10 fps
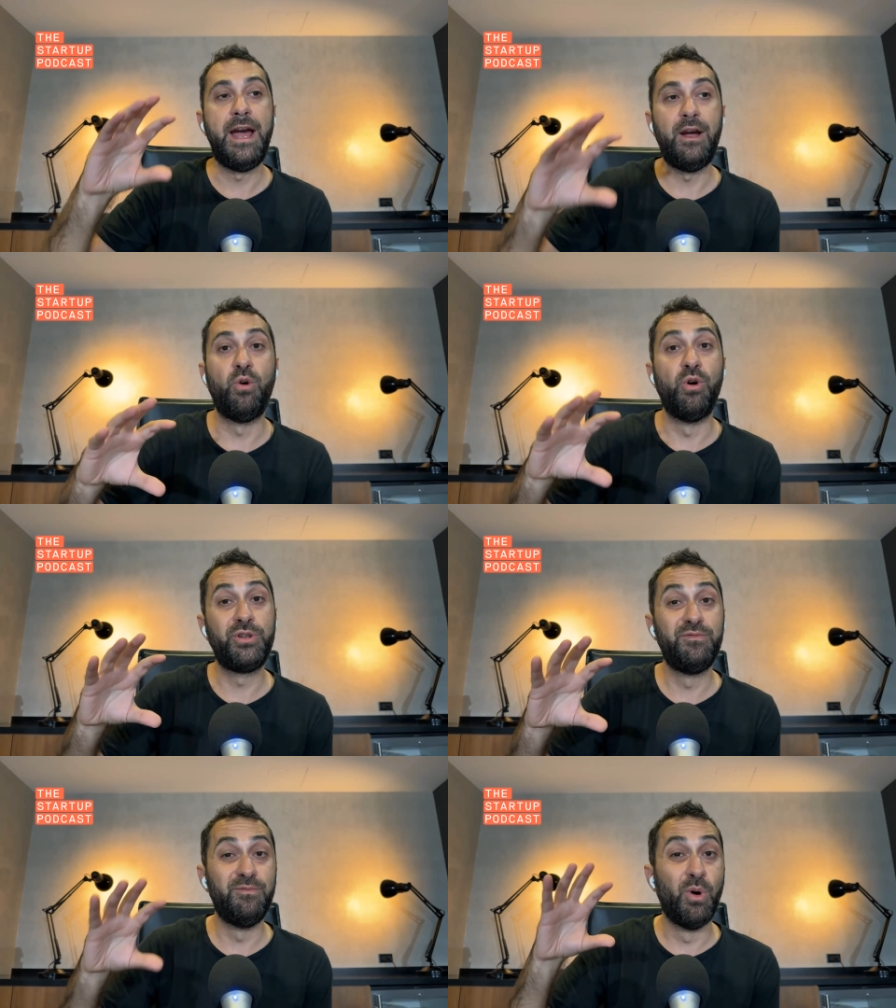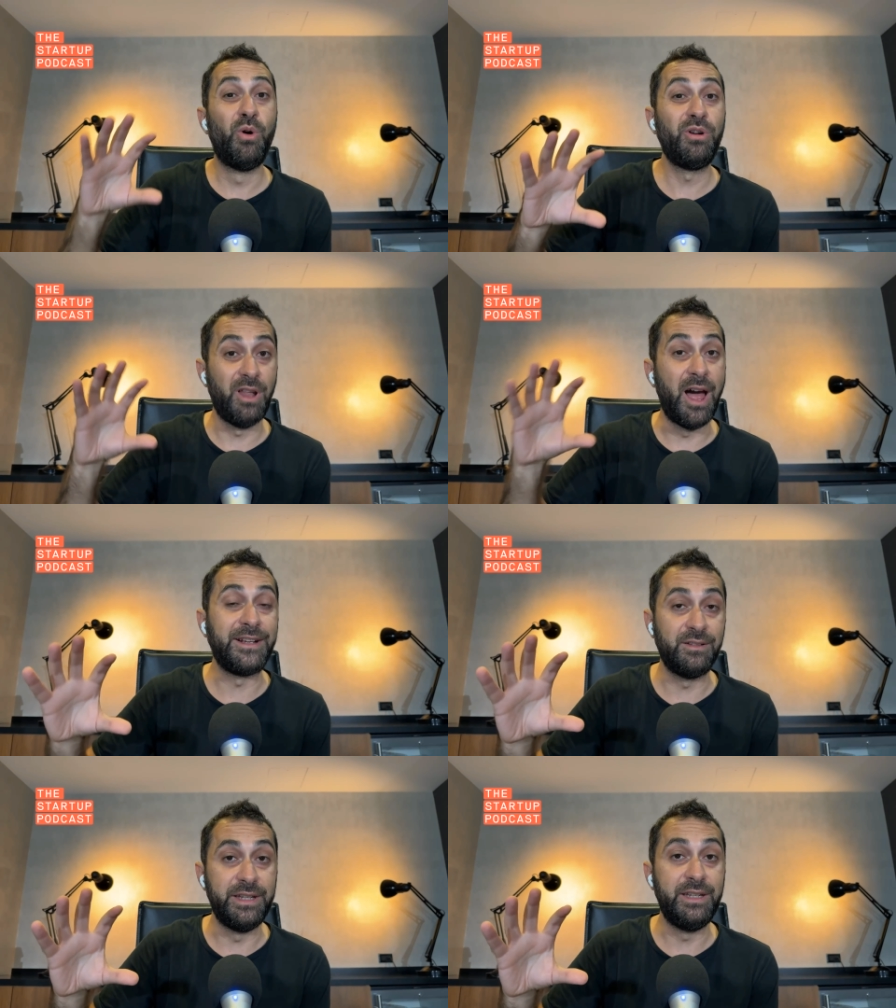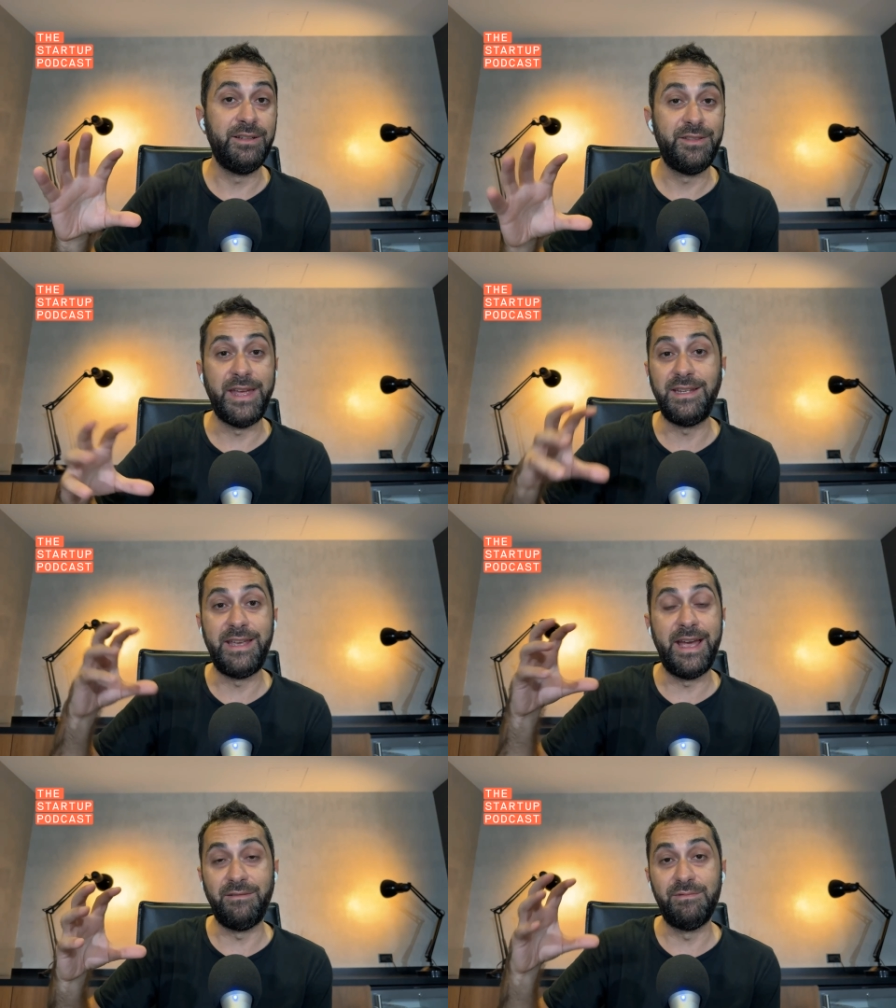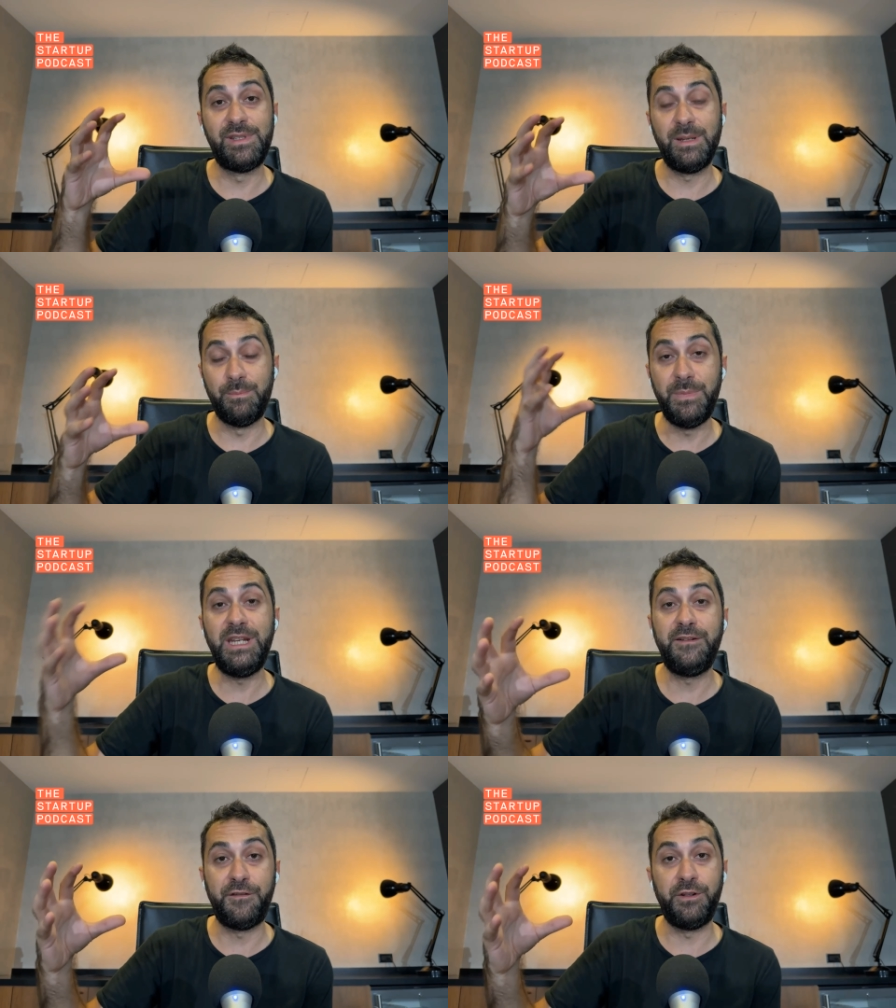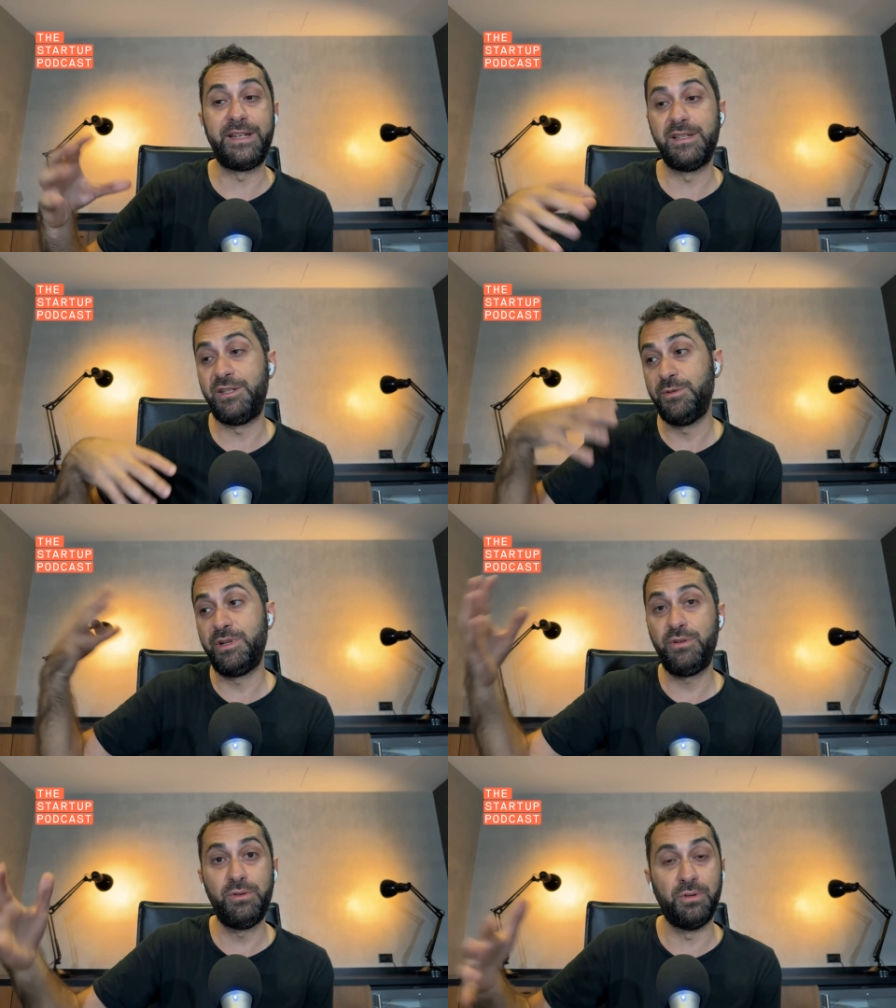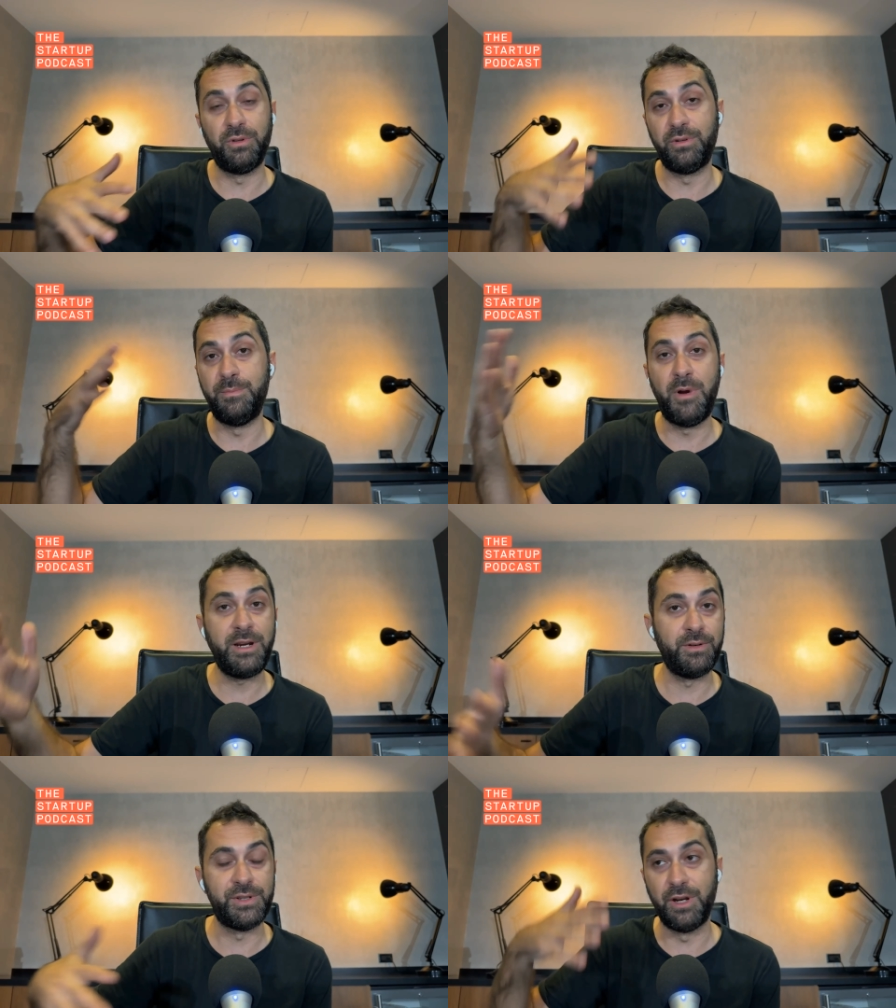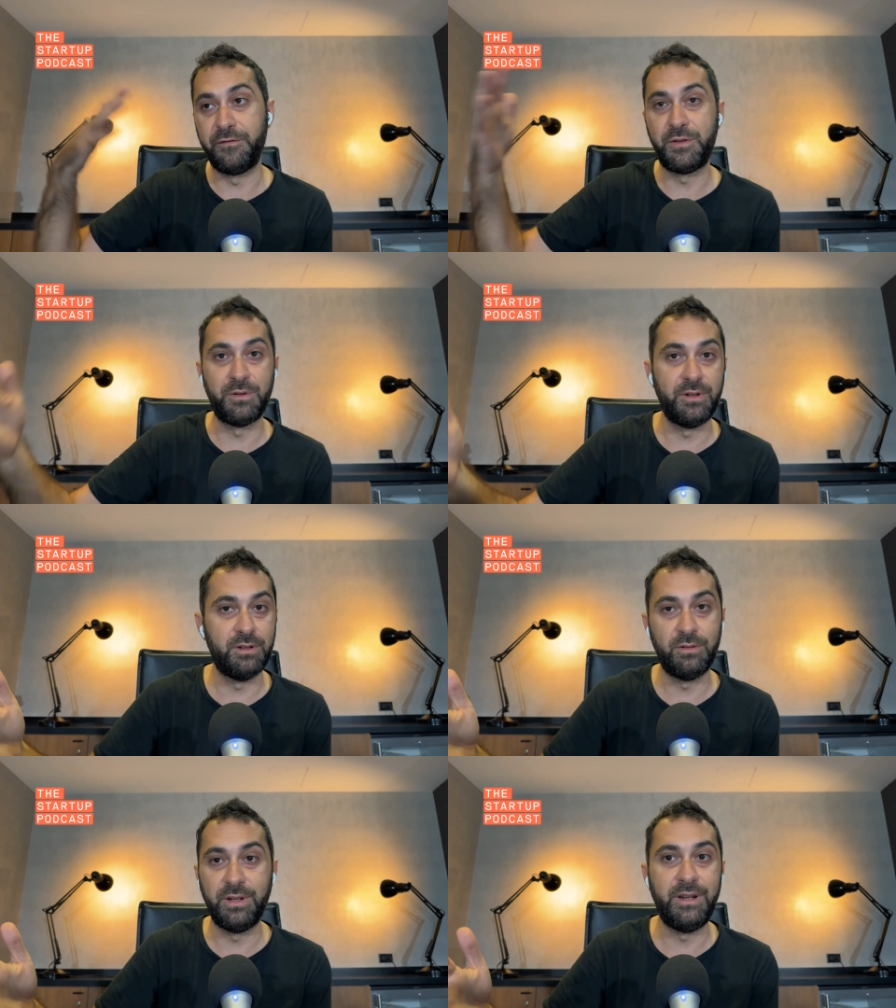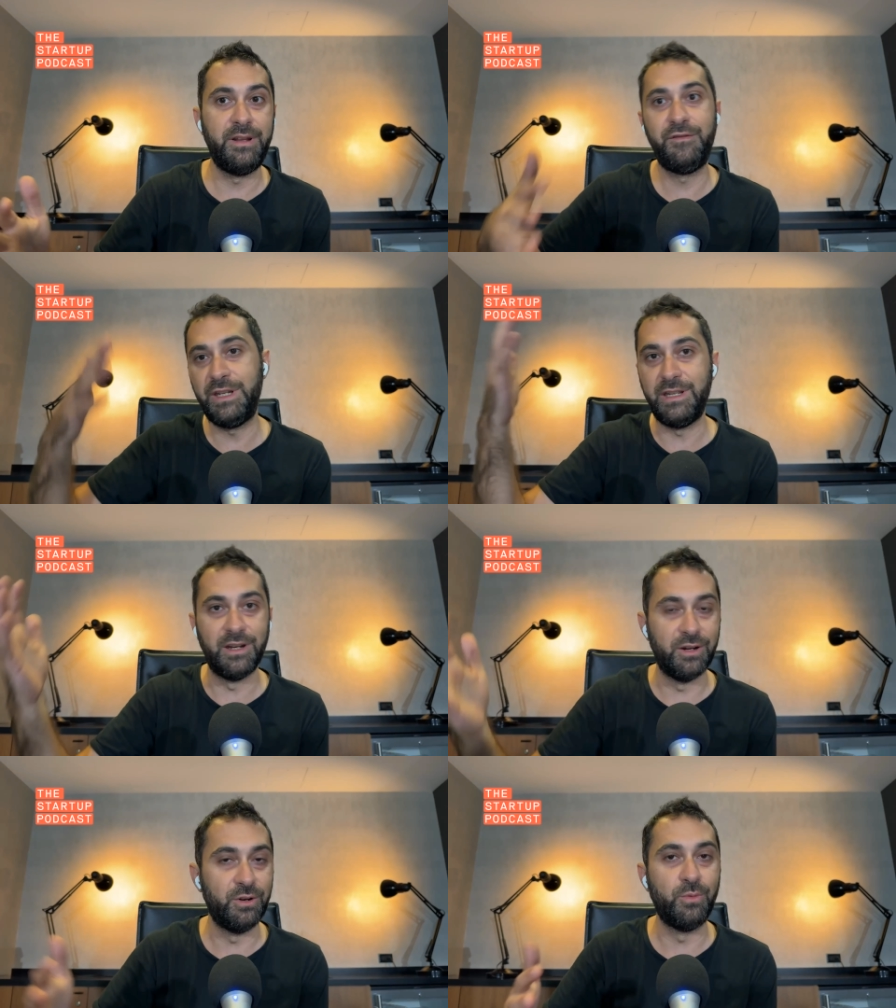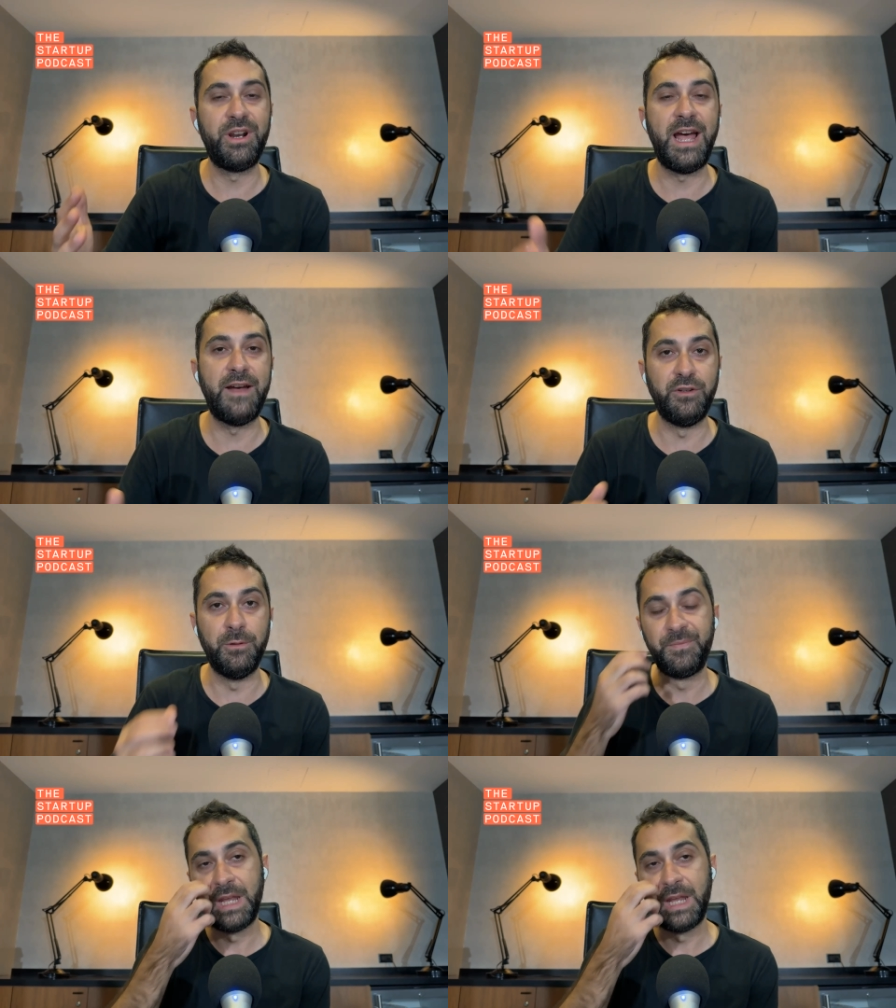or more likely they get some meaningful exit to a Google or a Microsoft or an Nvidia or what have you,